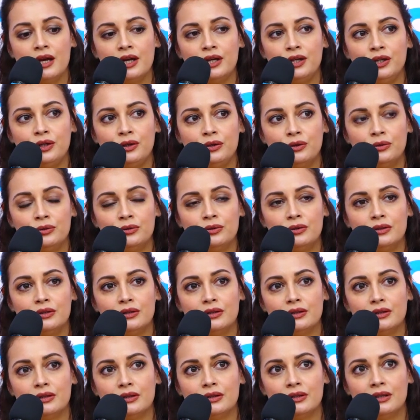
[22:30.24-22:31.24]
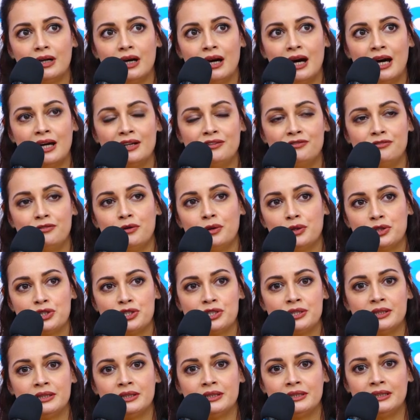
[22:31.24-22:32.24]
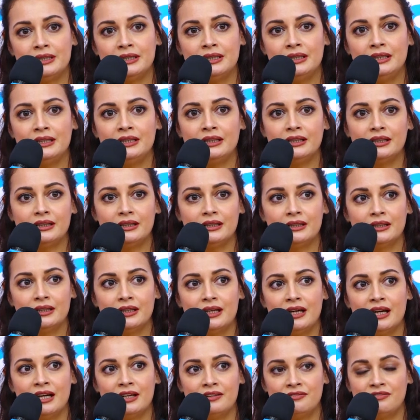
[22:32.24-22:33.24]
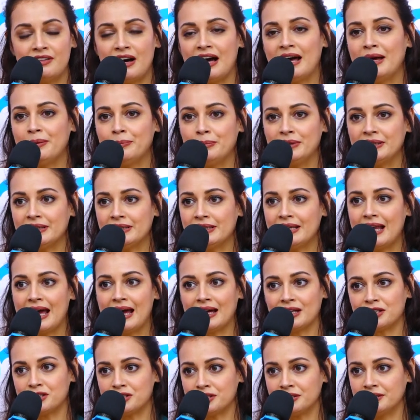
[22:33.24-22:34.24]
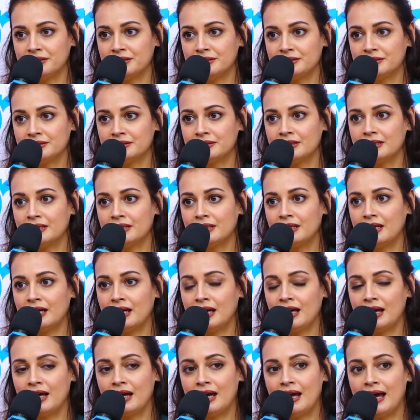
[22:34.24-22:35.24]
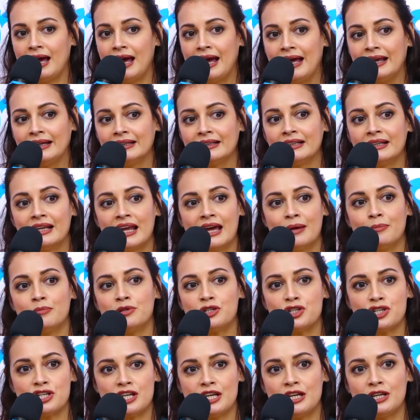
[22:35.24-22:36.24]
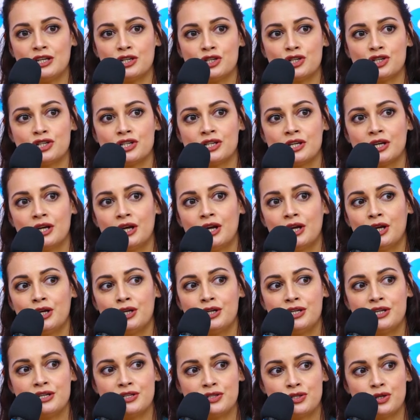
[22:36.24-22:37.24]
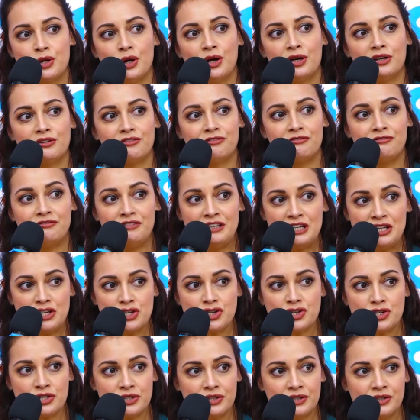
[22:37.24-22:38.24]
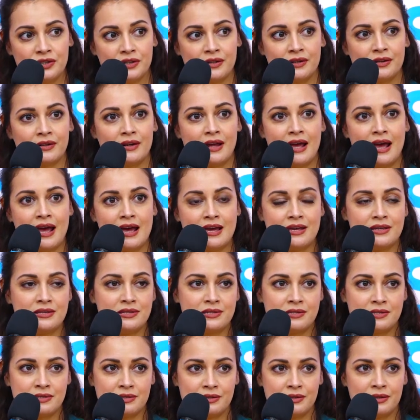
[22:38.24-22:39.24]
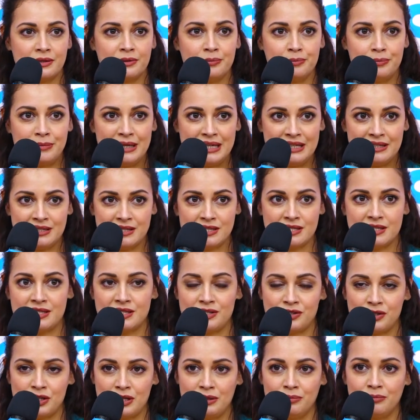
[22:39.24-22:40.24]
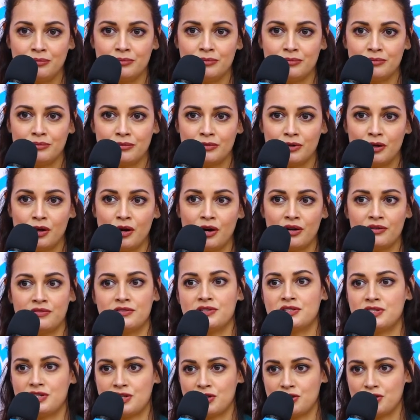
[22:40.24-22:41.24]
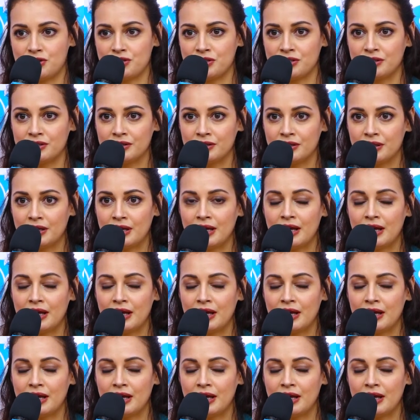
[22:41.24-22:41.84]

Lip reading: You know, unfortunately, environmental action and climate change does not feature as a mainstream conversation,